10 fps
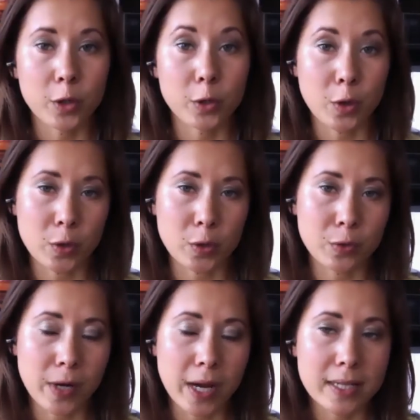you go to
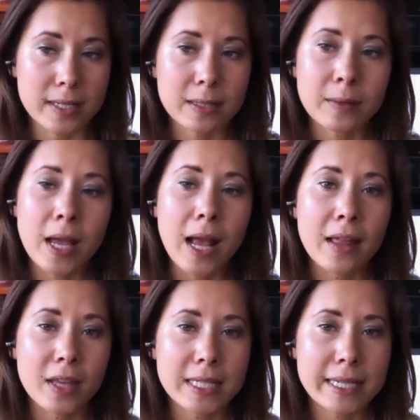rest. And
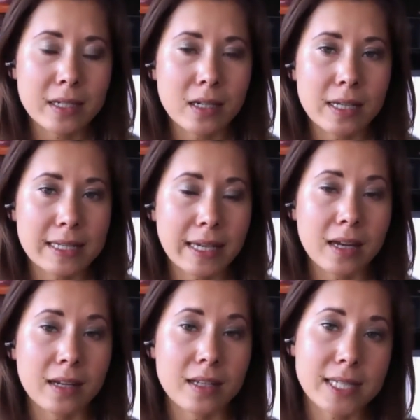then dinner is,
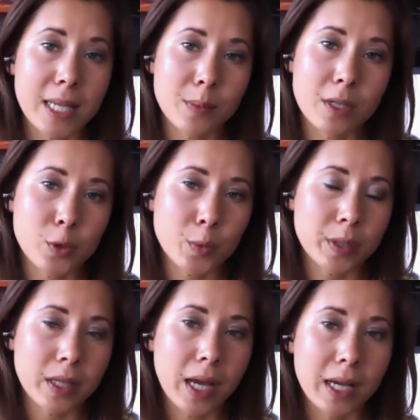again, is something
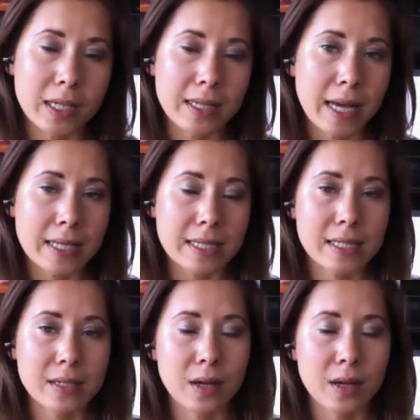super light, and that's,